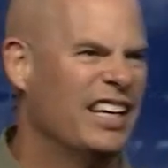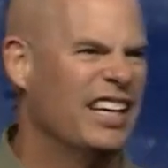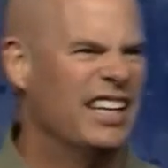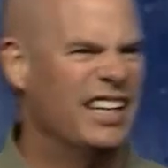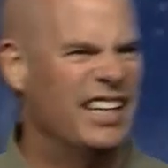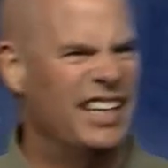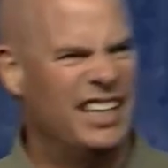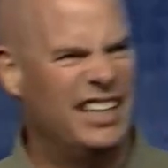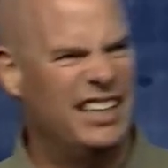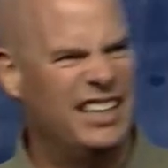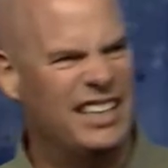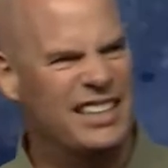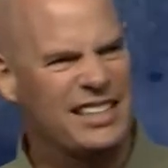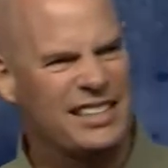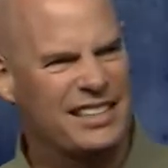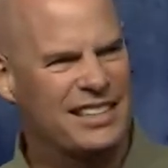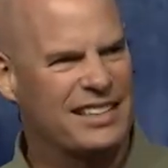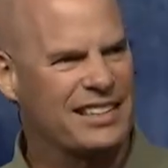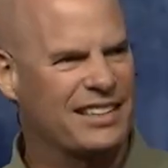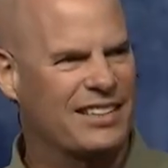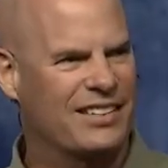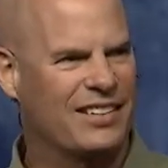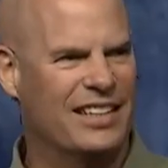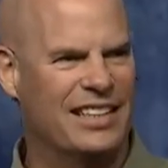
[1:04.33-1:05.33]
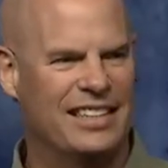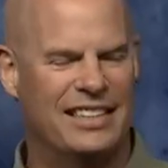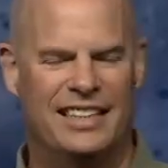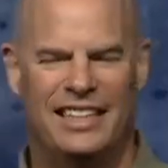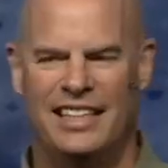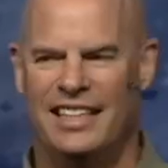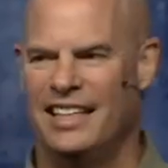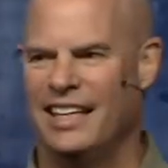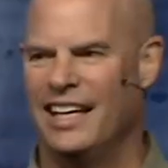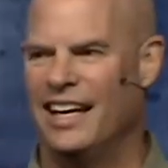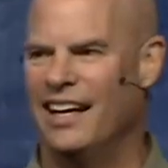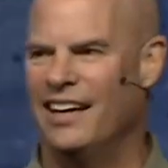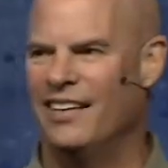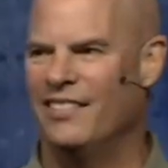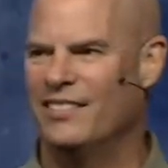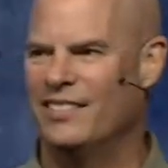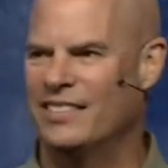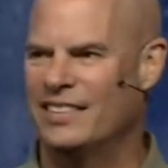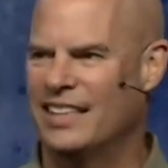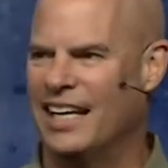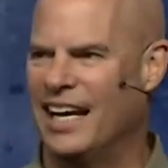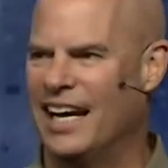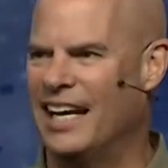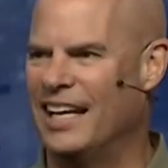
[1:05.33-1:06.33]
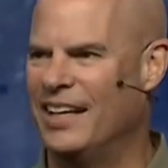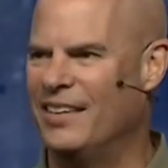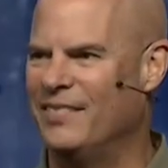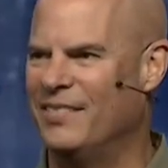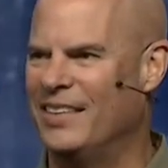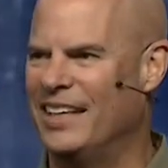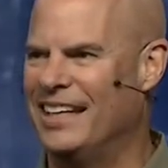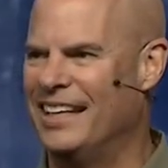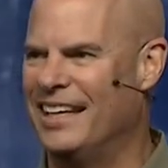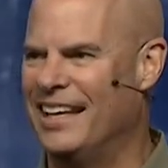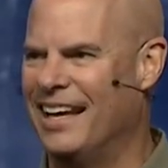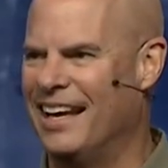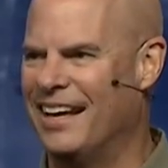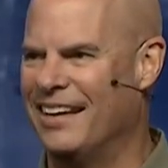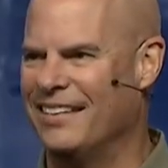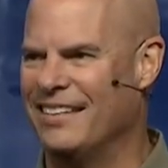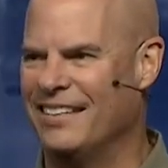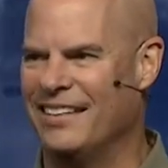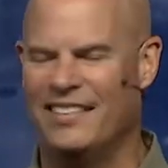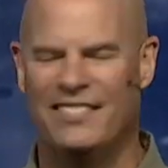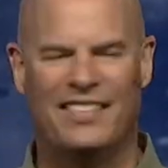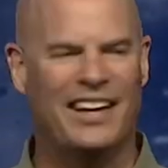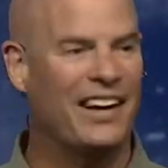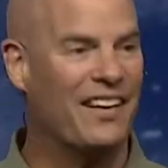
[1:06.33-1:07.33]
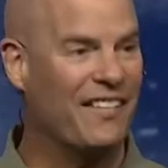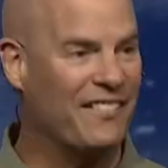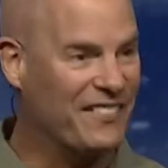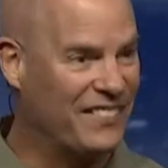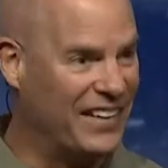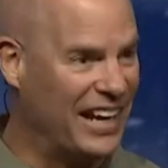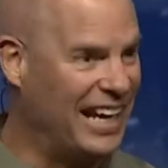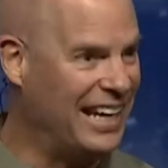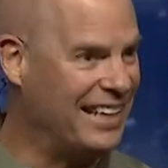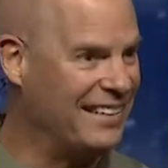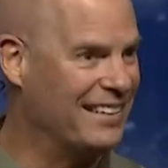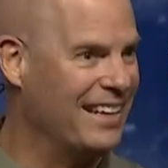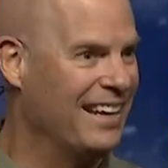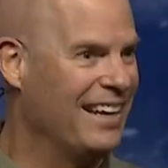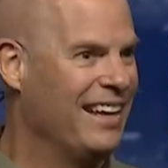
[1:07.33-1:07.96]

in this crazy um, time and how to live out our faith.